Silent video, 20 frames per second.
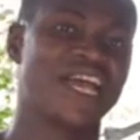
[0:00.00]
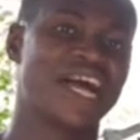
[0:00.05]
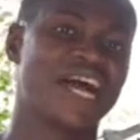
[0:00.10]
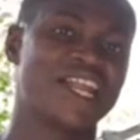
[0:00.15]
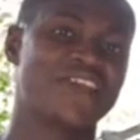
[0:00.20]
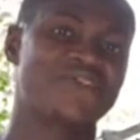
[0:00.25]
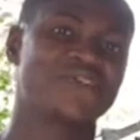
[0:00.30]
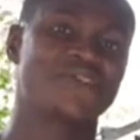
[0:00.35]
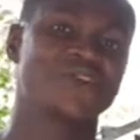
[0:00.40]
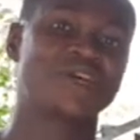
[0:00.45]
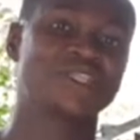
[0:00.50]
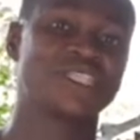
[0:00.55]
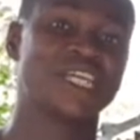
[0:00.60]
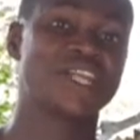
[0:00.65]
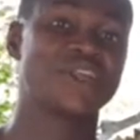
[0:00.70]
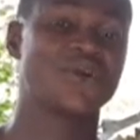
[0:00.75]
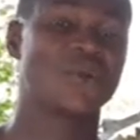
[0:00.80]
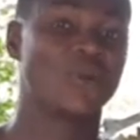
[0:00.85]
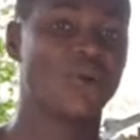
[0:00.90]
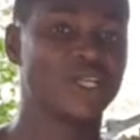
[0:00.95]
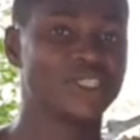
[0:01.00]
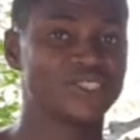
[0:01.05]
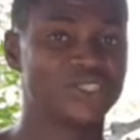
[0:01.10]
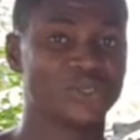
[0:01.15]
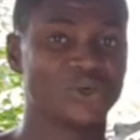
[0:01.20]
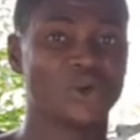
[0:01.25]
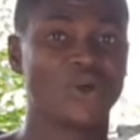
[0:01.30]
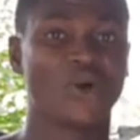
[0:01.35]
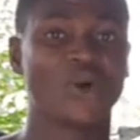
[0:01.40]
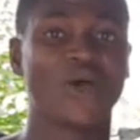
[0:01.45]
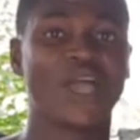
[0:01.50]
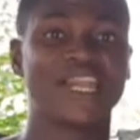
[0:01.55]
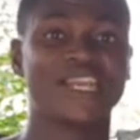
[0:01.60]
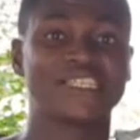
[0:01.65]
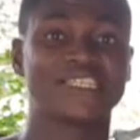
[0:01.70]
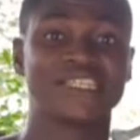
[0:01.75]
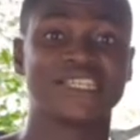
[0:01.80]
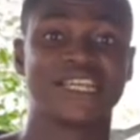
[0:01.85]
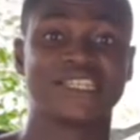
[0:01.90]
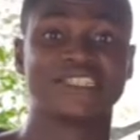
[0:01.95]
And if you got any question or
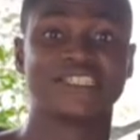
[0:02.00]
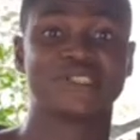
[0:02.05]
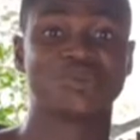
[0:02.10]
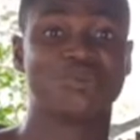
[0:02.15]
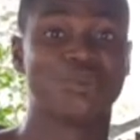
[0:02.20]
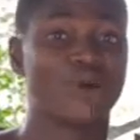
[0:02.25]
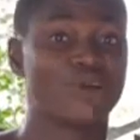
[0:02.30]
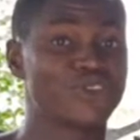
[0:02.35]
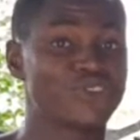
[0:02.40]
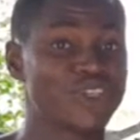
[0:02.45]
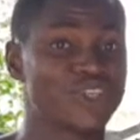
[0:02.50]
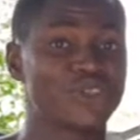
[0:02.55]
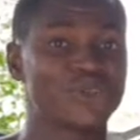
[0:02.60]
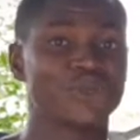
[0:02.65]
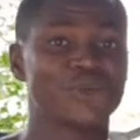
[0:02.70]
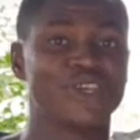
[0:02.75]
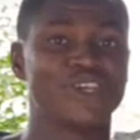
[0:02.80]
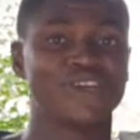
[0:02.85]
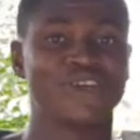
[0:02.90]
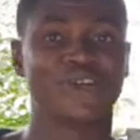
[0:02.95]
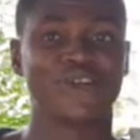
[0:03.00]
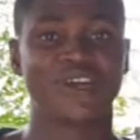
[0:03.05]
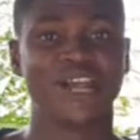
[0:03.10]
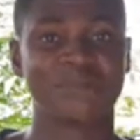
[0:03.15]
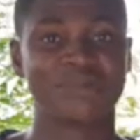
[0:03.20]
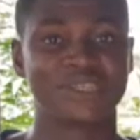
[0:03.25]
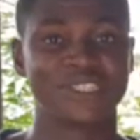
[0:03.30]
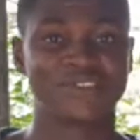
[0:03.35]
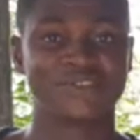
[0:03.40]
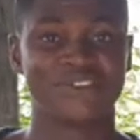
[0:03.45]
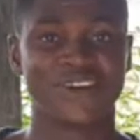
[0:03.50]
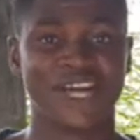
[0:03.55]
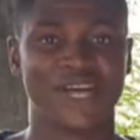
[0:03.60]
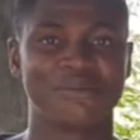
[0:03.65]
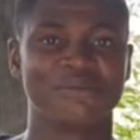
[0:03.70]
anything that is bothering you in your rabbit farm,